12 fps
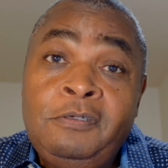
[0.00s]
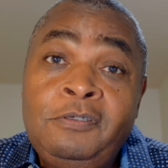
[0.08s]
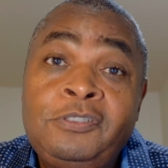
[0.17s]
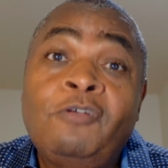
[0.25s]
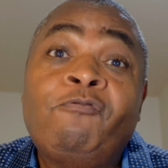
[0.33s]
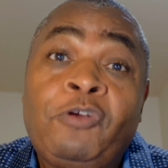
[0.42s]

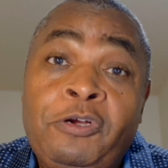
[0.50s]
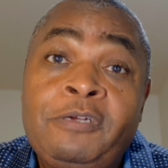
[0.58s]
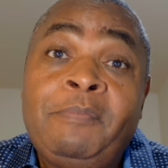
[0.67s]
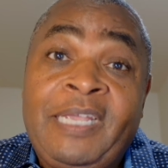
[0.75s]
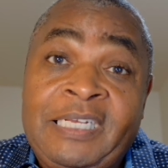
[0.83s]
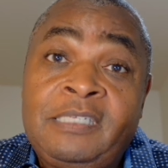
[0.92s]
deferred
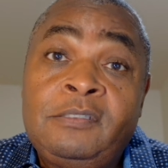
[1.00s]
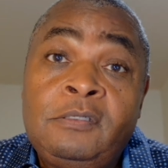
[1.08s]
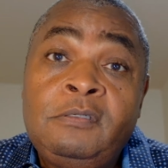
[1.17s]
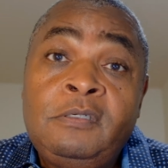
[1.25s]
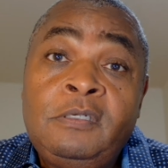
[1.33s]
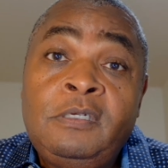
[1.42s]
maintenance.
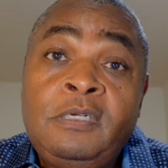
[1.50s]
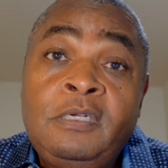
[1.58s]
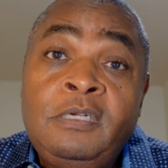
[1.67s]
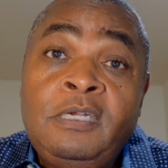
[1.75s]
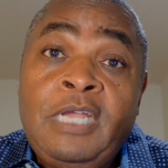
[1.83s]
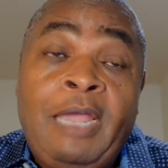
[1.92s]

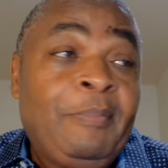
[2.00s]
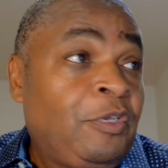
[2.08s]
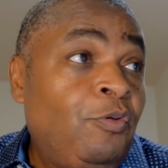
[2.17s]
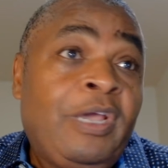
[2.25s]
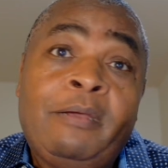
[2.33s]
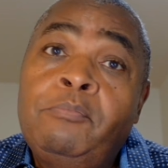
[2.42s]
I mean, you
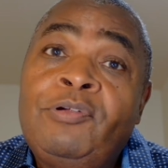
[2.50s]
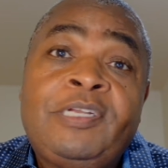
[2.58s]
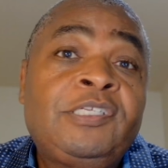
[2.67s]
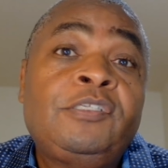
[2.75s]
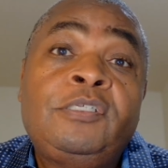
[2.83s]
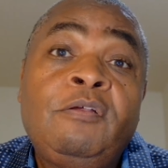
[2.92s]
got
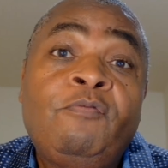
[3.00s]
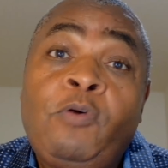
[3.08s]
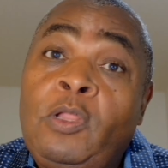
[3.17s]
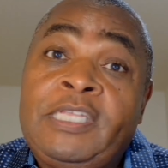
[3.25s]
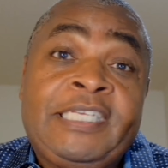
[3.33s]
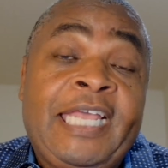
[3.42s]
bridges
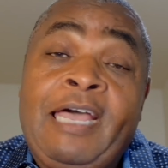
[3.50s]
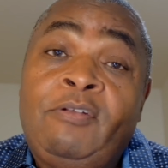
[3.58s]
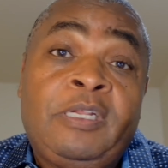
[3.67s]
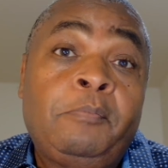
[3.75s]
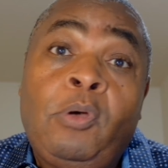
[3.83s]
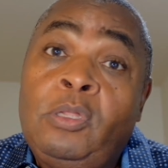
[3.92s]
falling down
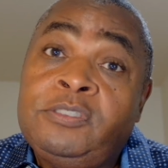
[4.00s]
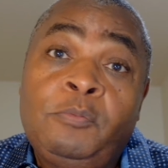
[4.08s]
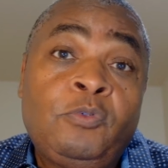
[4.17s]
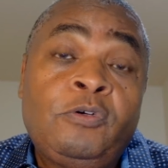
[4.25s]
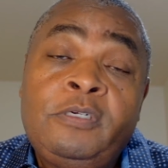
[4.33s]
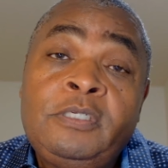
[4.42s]
in Baltimore.
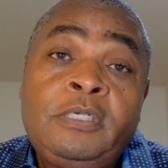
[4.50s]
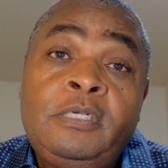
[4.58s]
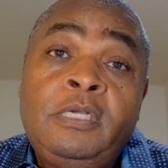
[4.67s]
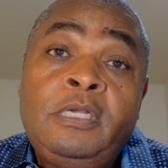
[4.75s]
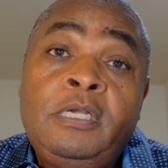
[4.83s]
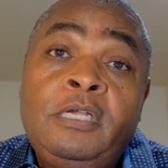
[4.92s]

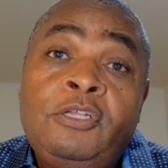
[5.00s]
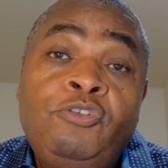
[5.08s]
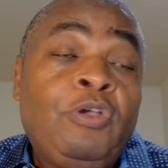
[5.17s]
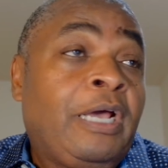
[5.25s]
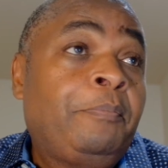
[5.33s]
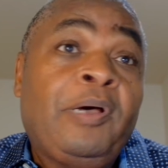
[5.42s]
You
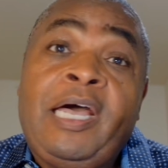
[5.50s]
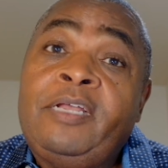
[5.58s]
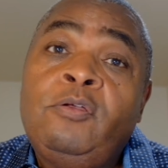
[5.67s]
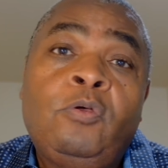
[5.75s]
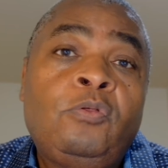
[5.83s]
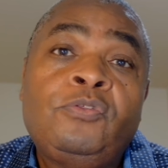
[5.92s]
got
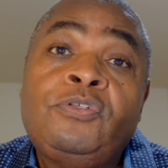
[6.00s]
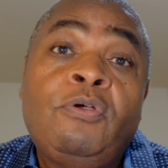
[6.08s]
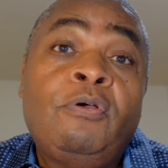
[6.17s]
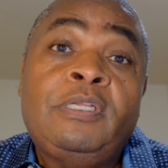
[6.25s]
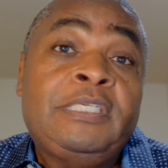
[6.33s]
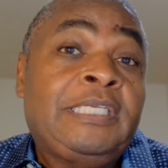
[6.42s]
potholes
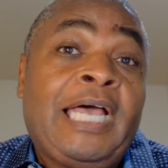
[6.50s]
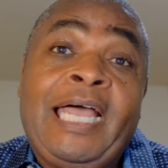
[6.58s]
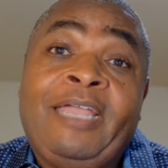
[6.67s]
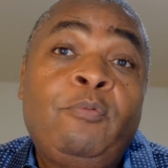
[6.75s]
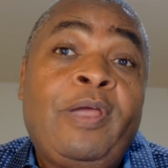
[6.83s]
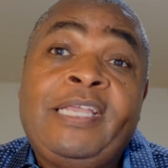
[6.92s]
on
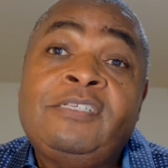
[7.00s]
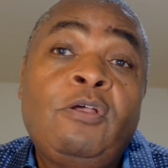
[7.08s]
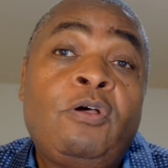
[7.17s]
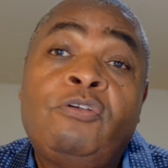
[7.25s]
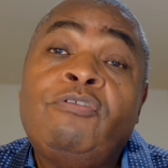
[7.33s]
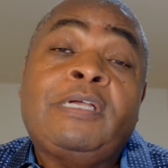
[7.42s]
highways
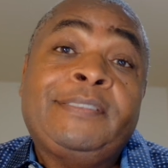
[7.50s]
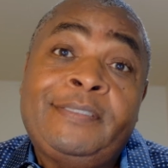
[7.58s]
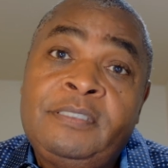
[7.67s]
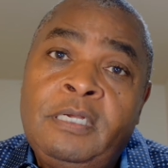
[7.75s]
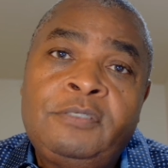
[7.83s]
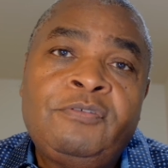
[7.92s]
across this
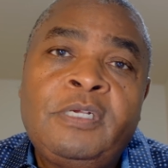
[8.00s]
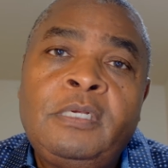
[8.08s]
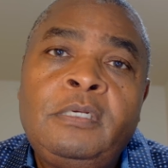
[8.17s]
country.